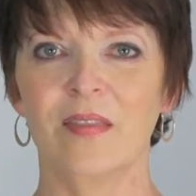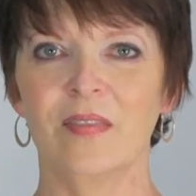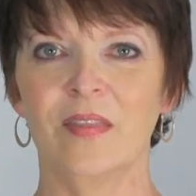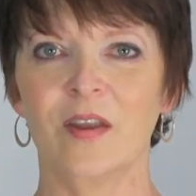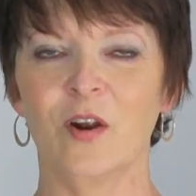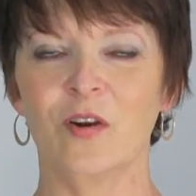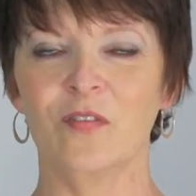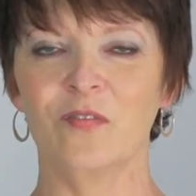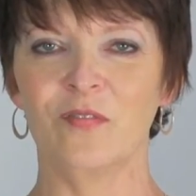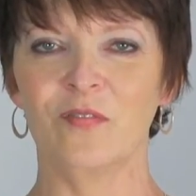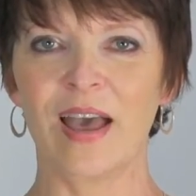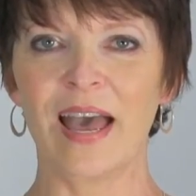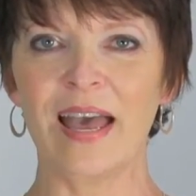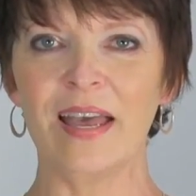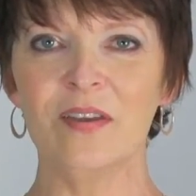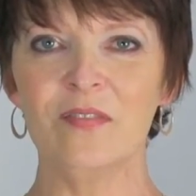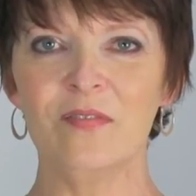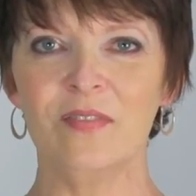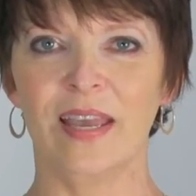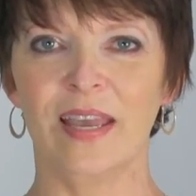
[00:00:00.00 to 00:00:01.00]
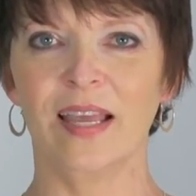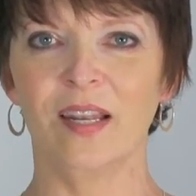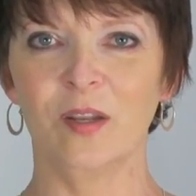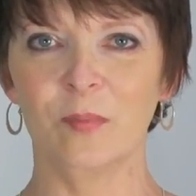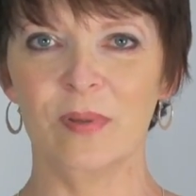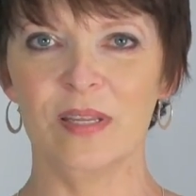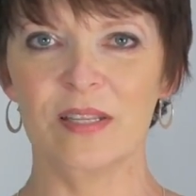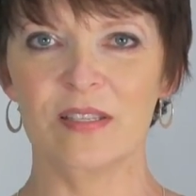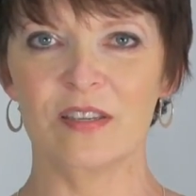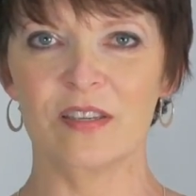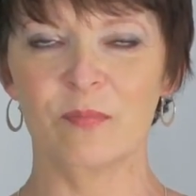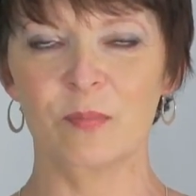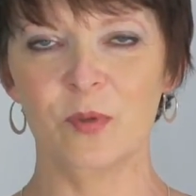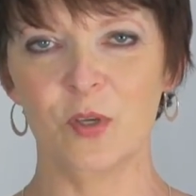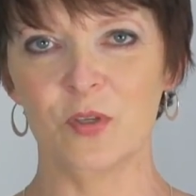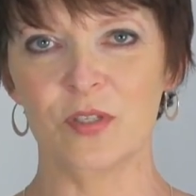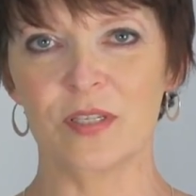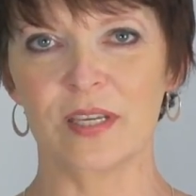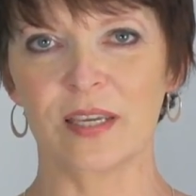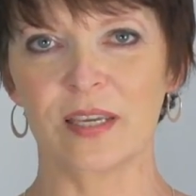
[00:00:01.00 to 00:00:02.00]
There are 5 elements of
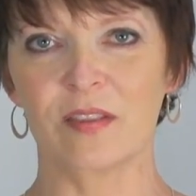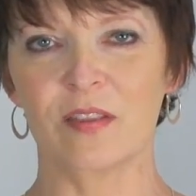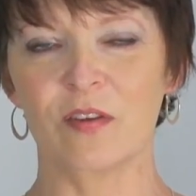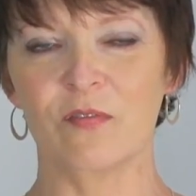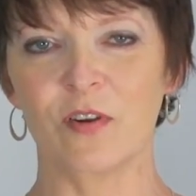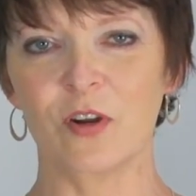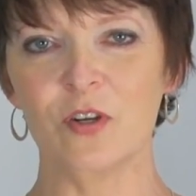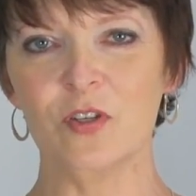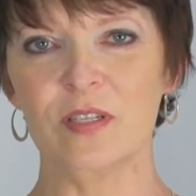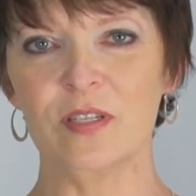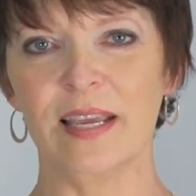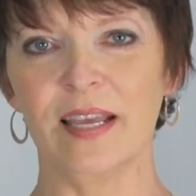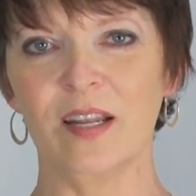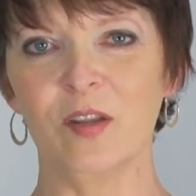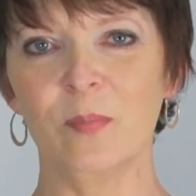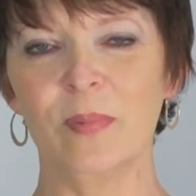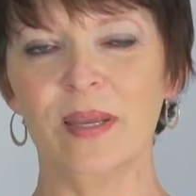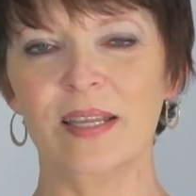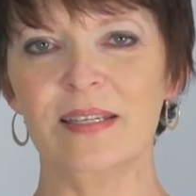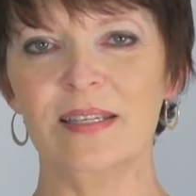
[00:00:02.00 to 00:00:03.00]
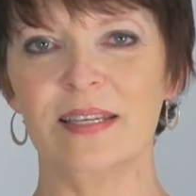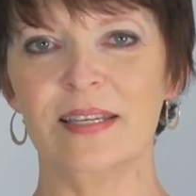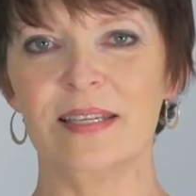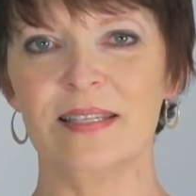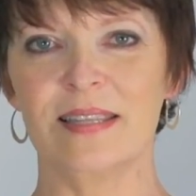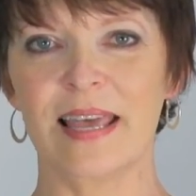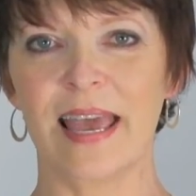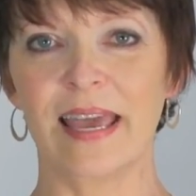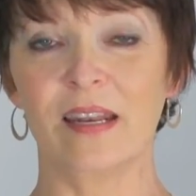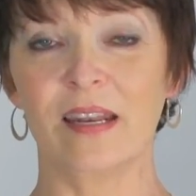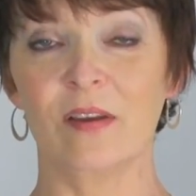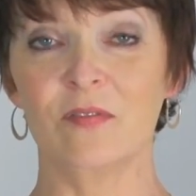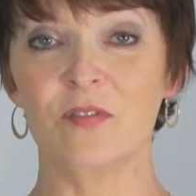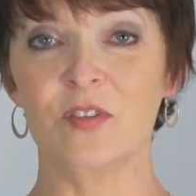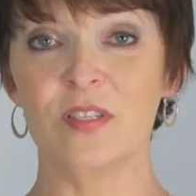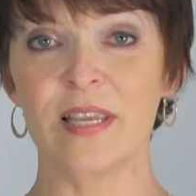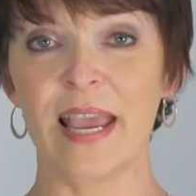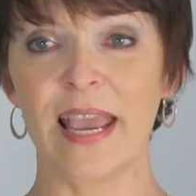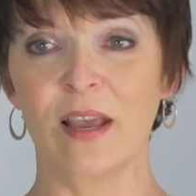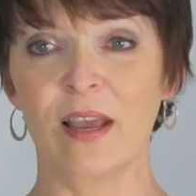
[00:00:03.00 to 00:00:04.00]
music. The first element is that of
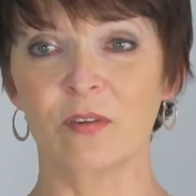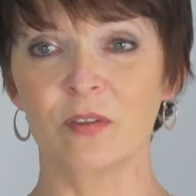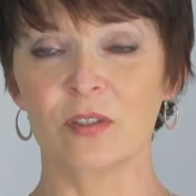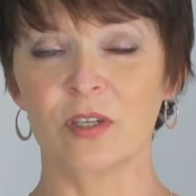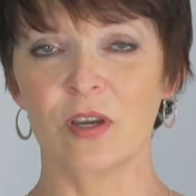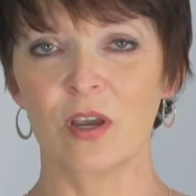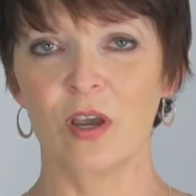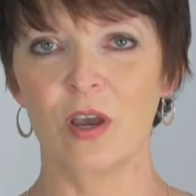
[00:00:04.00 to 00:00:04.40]
sound.